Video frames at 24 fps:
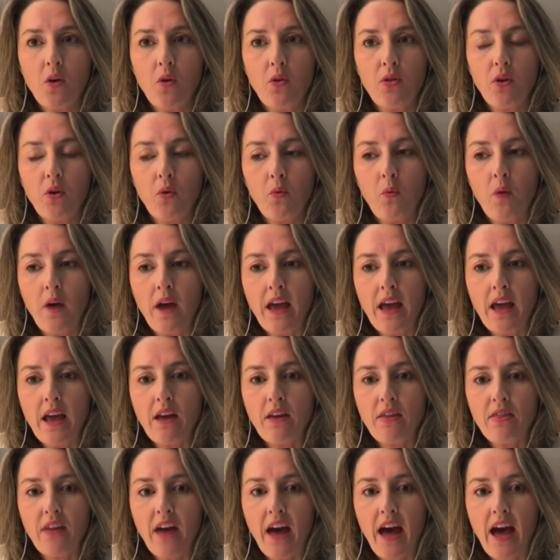the
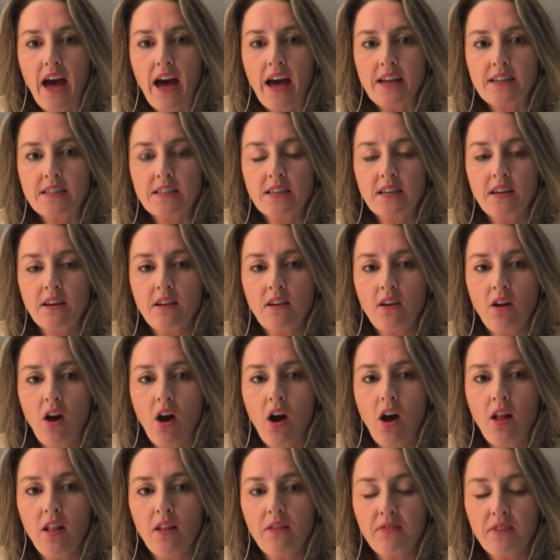way that
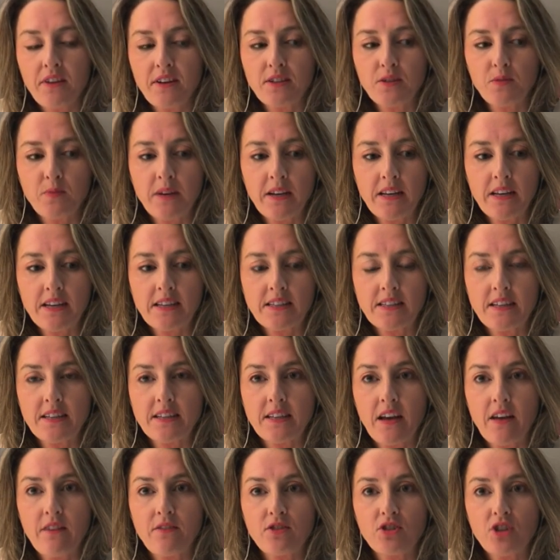all of these witnesses
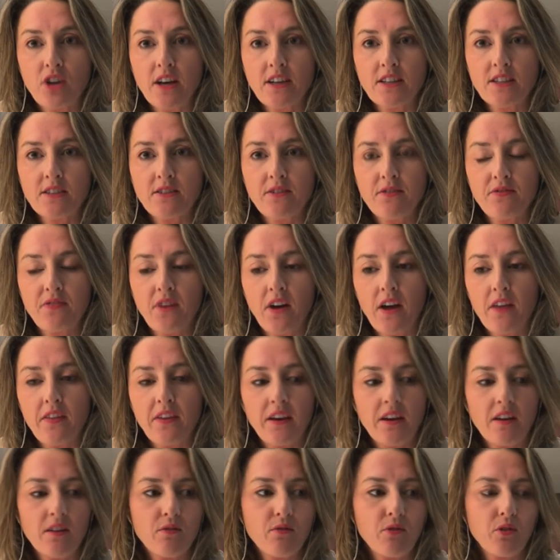have justified
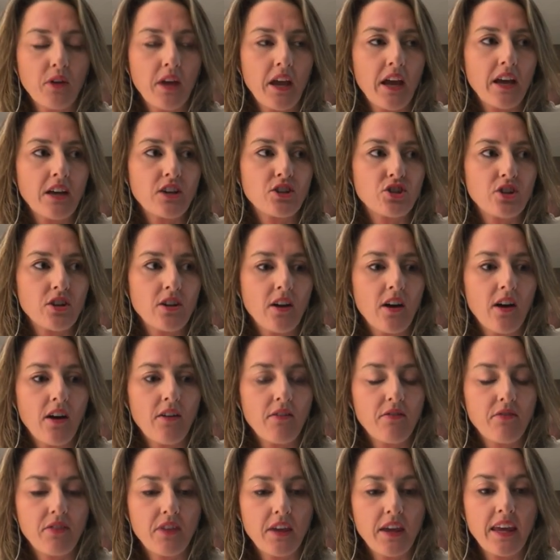the invocation
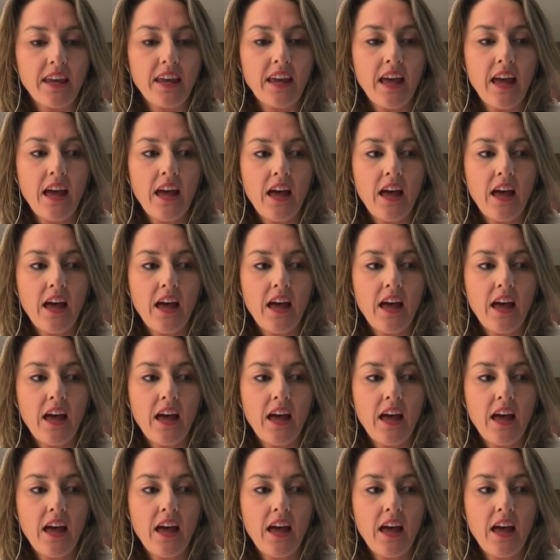of the